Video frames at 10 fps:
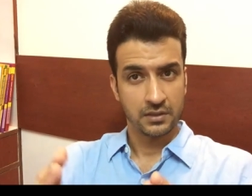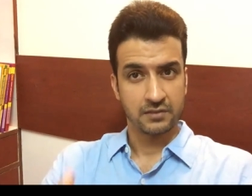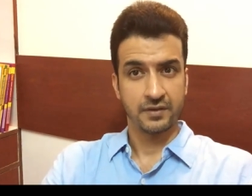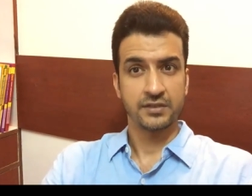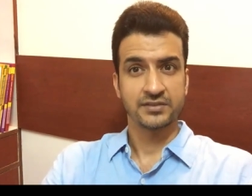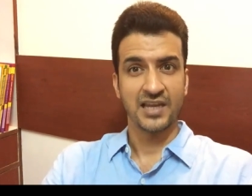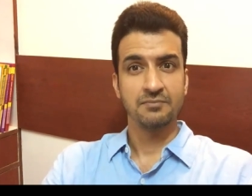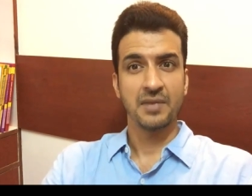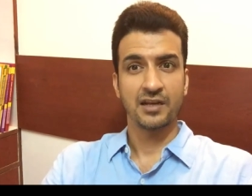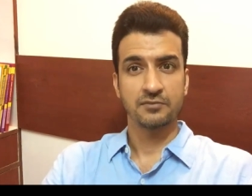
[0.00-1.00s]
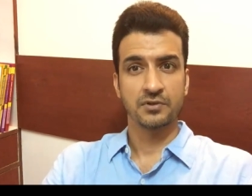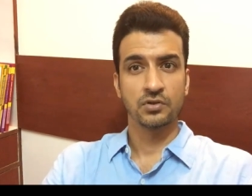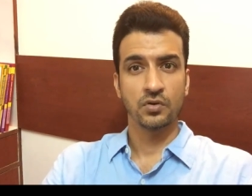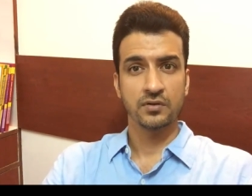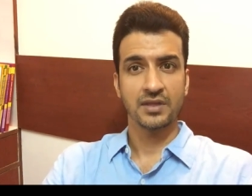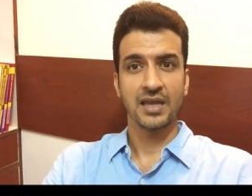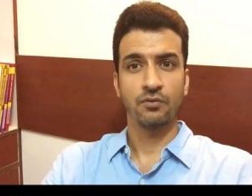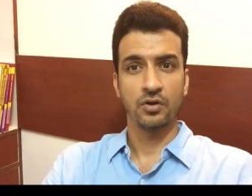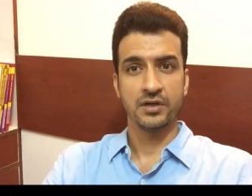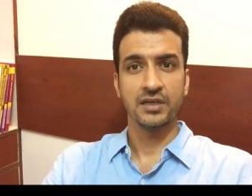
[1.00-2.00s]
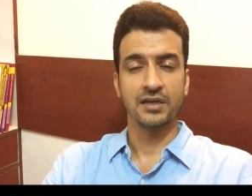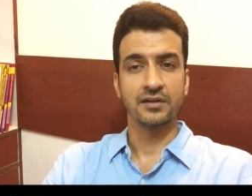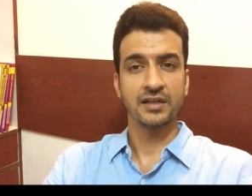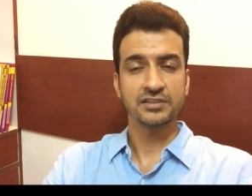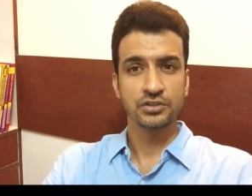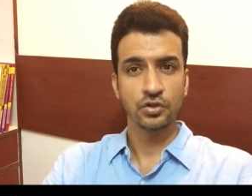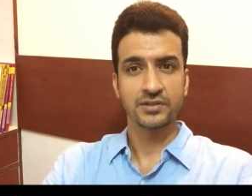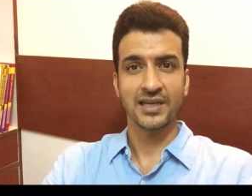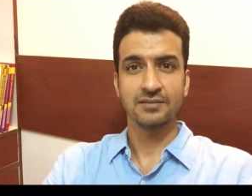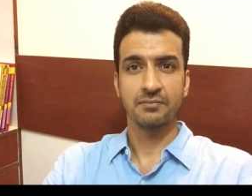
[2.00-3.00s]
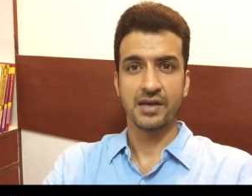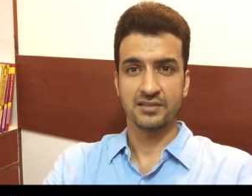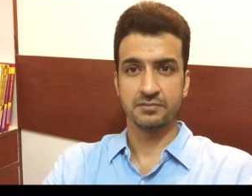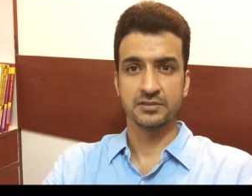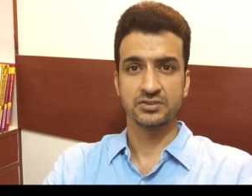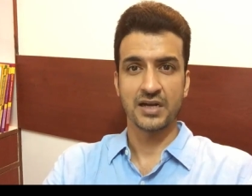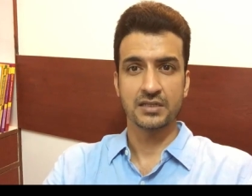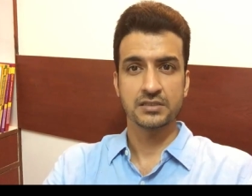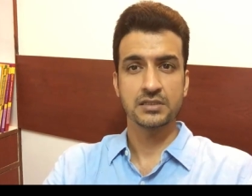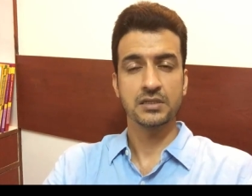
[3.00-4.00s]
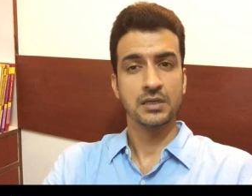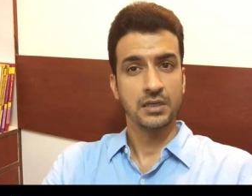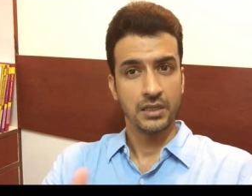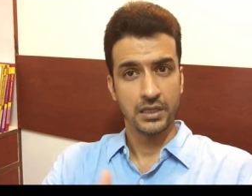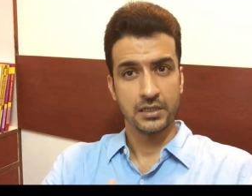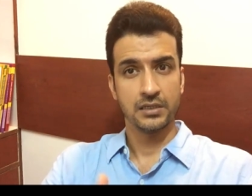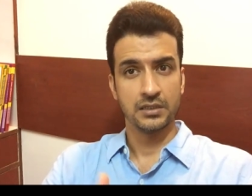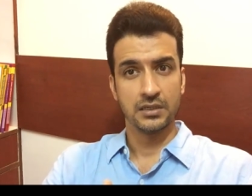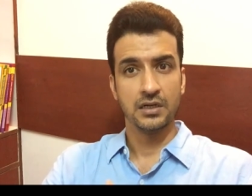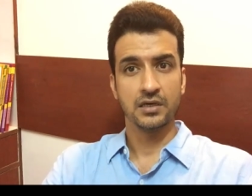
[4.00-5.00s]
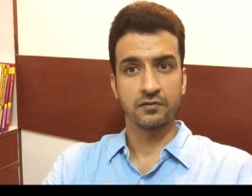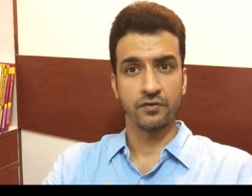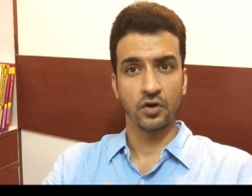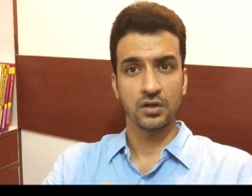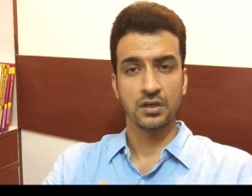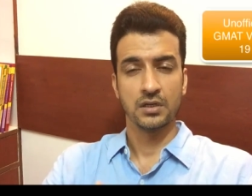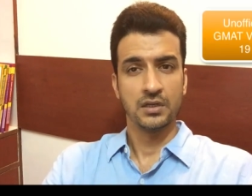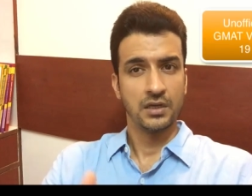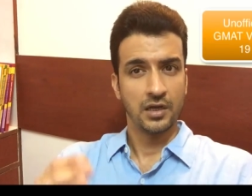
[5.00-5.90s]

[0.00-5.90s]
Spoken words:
As far as time management goes, I have already addressed your time management strategy in an earlier vlog.